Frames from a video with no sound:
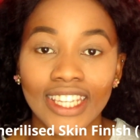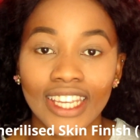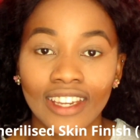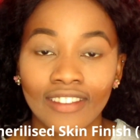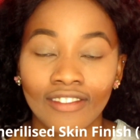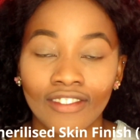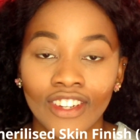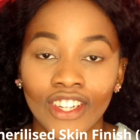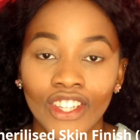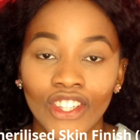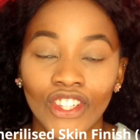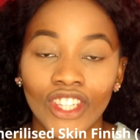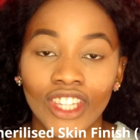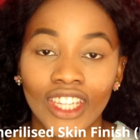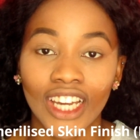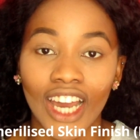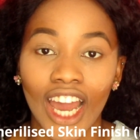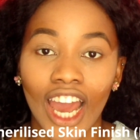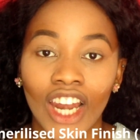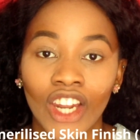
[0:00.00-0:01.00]
Skin Finish in
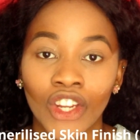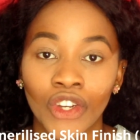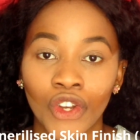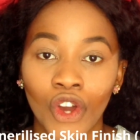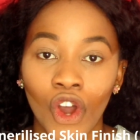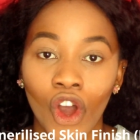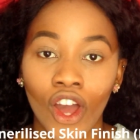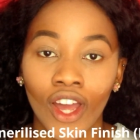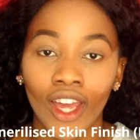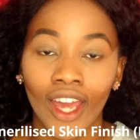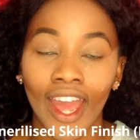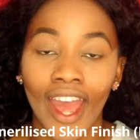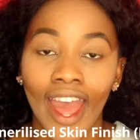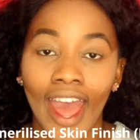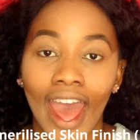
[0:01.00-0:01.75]
the color Dark,